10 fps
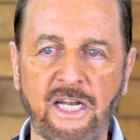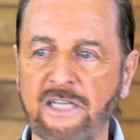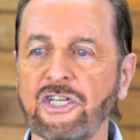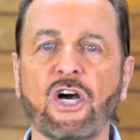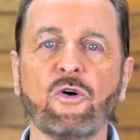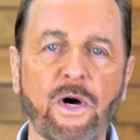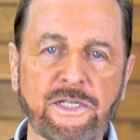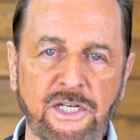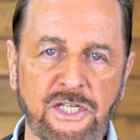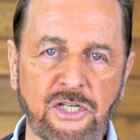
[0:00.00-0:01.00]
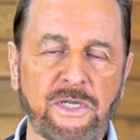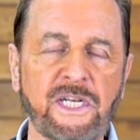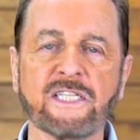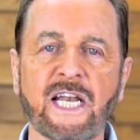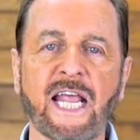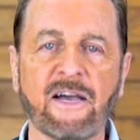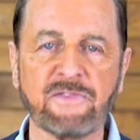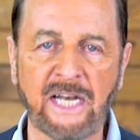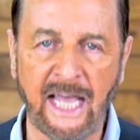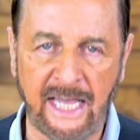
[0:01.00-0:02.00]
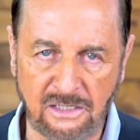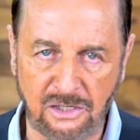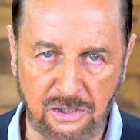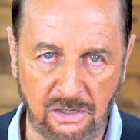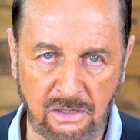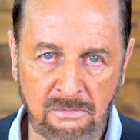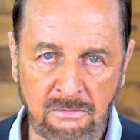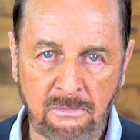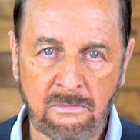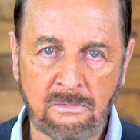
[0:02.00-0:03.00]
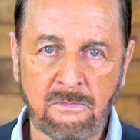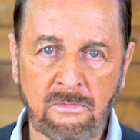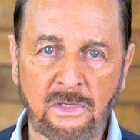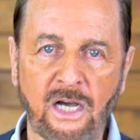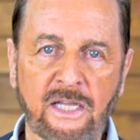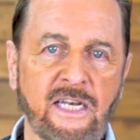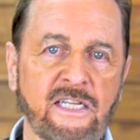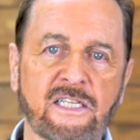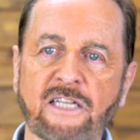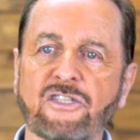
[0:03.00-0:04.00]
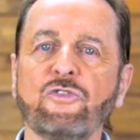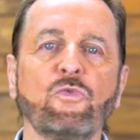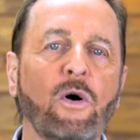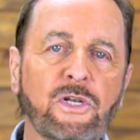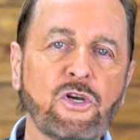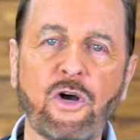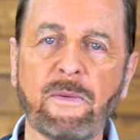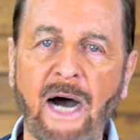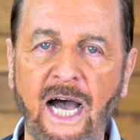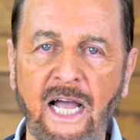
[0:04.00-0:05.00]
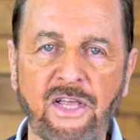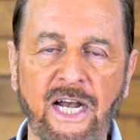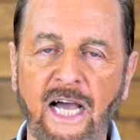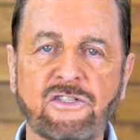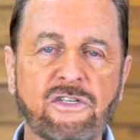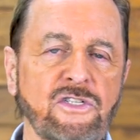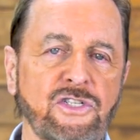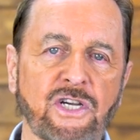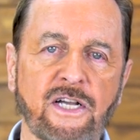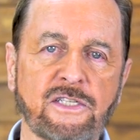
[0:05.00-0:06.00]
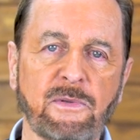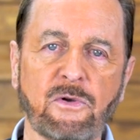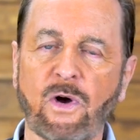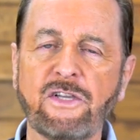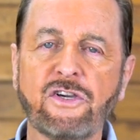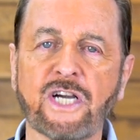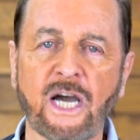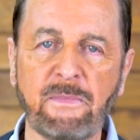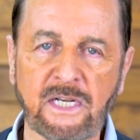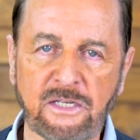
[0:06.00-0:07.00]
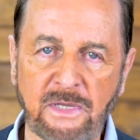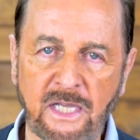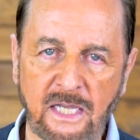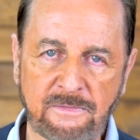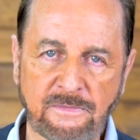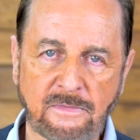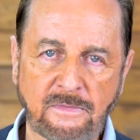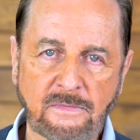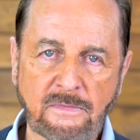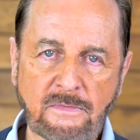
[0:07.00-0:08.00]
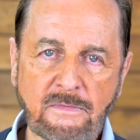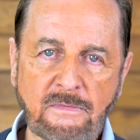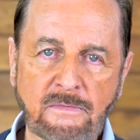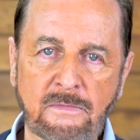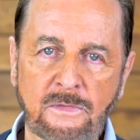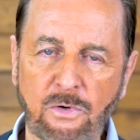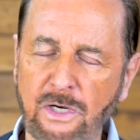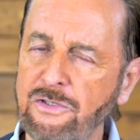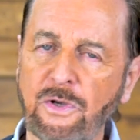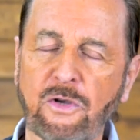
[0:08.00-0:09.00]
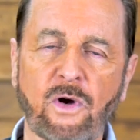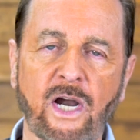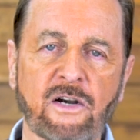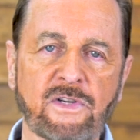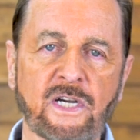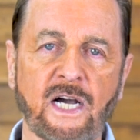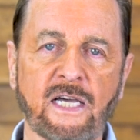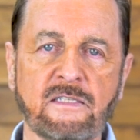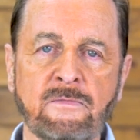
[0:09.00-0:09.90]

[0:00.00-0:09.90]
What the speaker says: He doesn't know what to do. He doesn't have an answer. And he says to the woman, who am I that I should judge? I mean, why are you coming to me? Why don't you inquire of God?